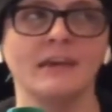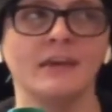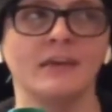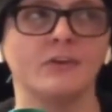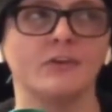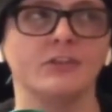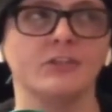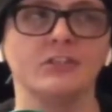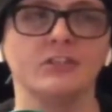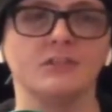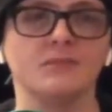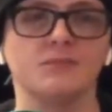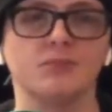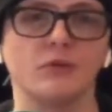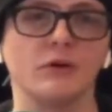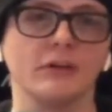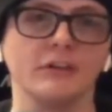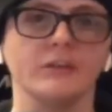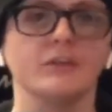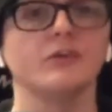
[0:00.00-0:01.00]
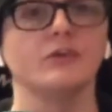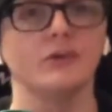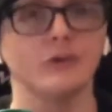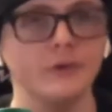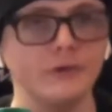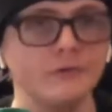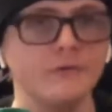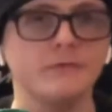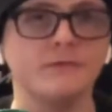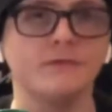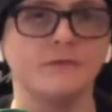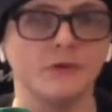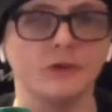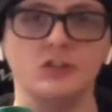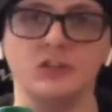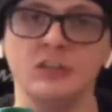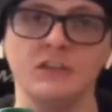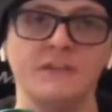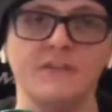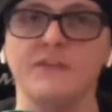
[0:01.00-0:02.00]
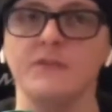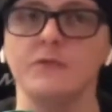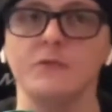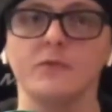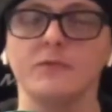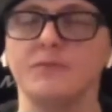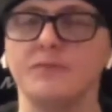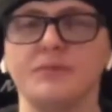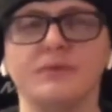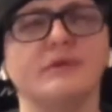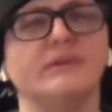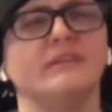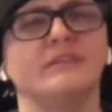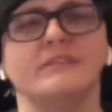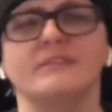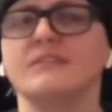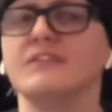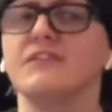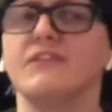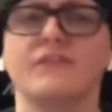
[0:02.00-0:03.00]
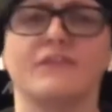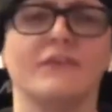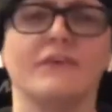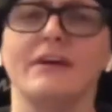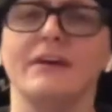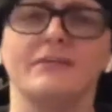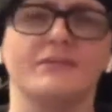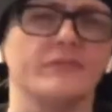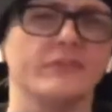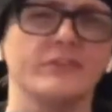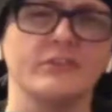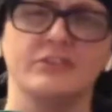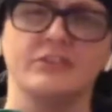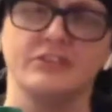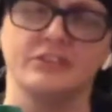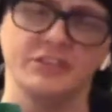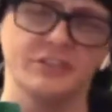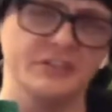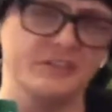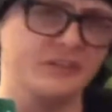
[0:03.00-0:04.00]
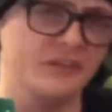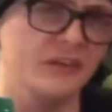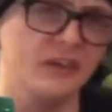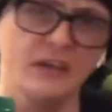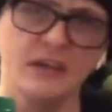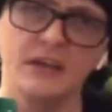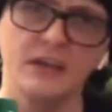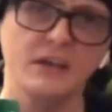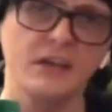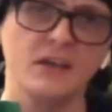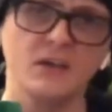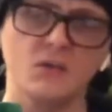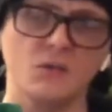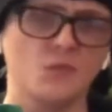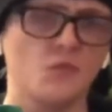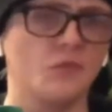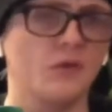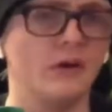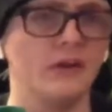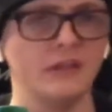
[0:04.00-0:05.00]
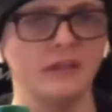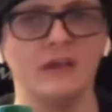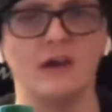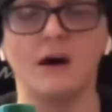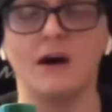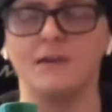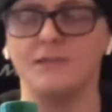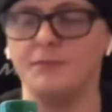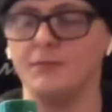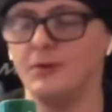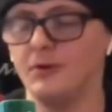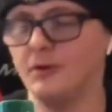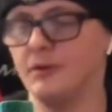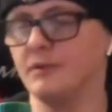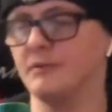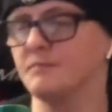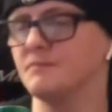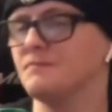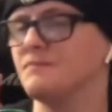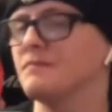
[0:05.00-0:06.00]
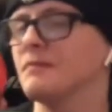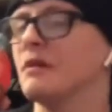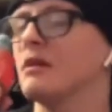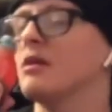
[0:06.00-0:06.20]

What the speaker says: energy is pretty good for G Fuel, but the flavor is just really off-putting.